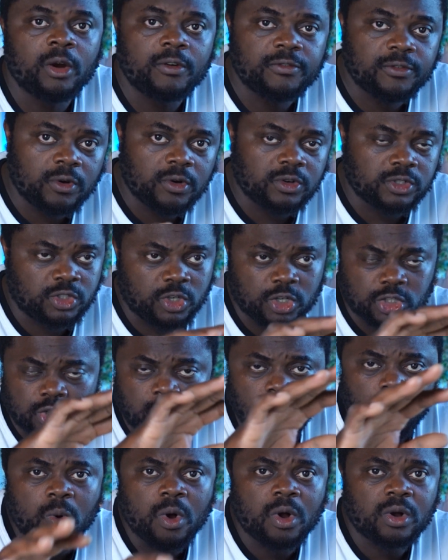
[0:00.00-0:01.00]
lot of
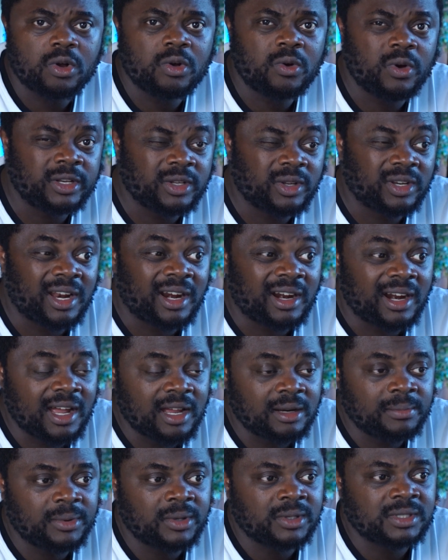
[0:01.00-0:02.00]
construction work going on
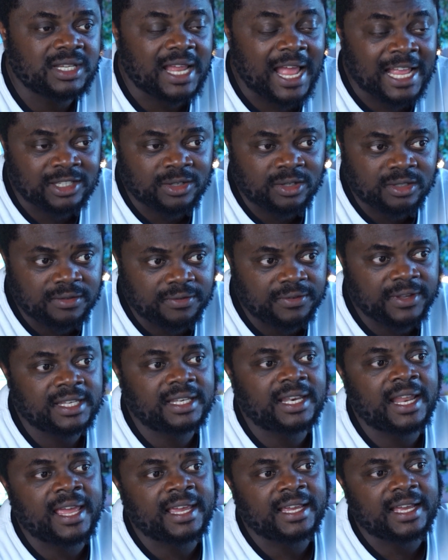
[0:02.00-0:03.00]
around, but I just
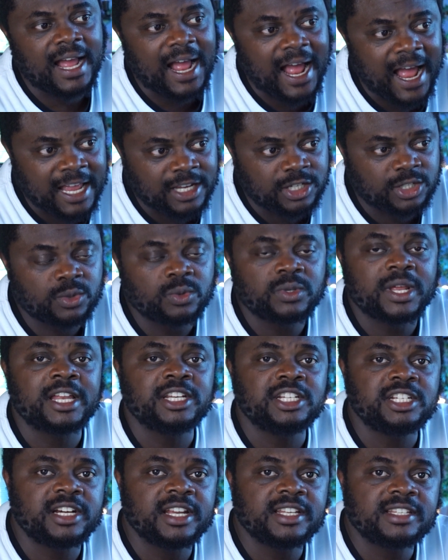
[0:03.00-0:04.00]
felt like I should
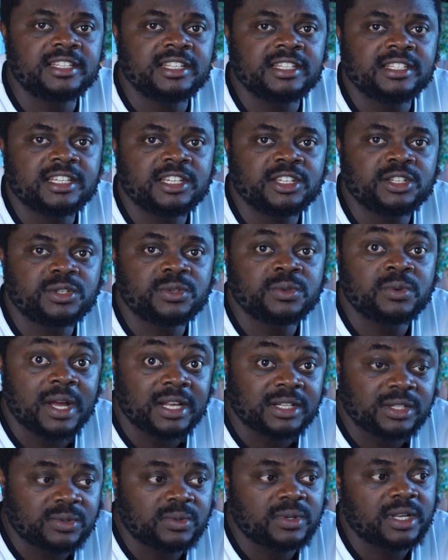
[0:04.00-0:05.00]
address this issue
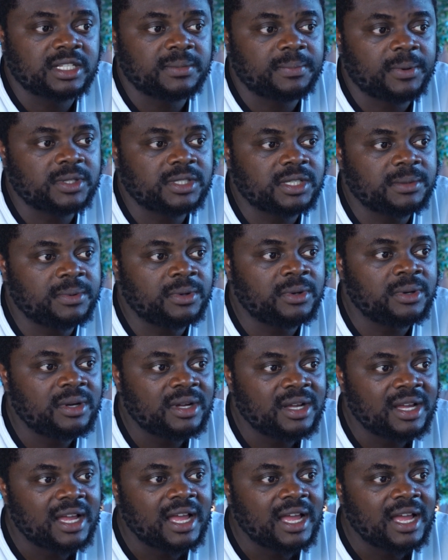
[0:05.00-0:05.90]
as soon as possible.